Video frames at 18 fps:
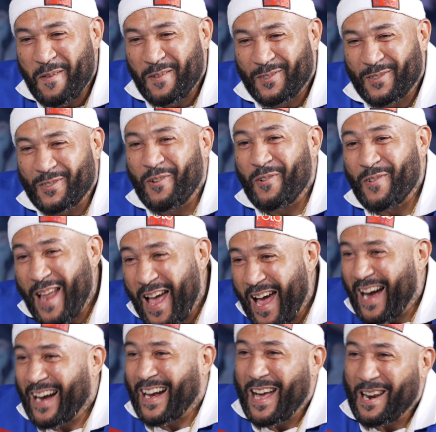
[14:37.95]
Damn. So
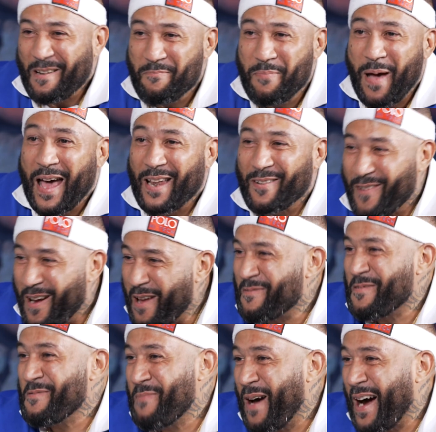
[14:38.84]
now I got to battle
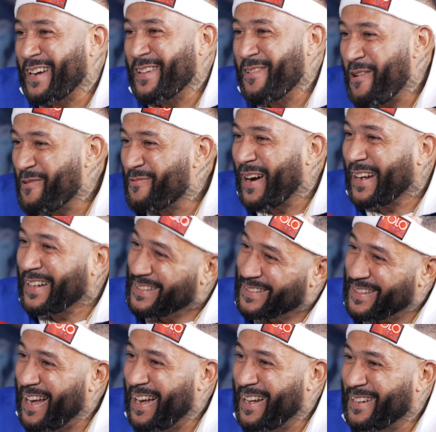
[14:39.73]
everybody on
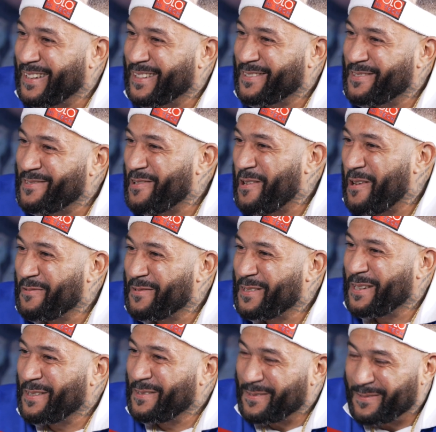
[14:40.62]
Rikers Island, you
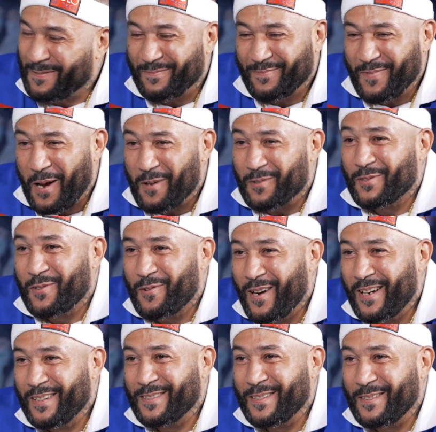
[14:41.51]
know what I mean? Right. That was
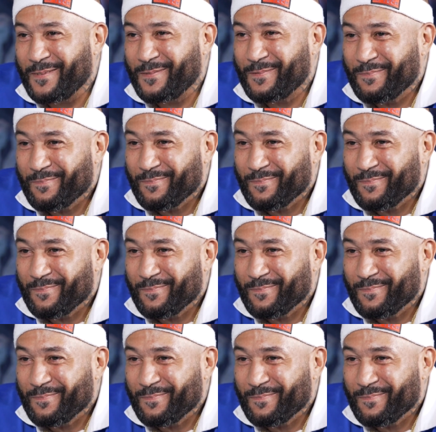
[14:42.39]
crazy.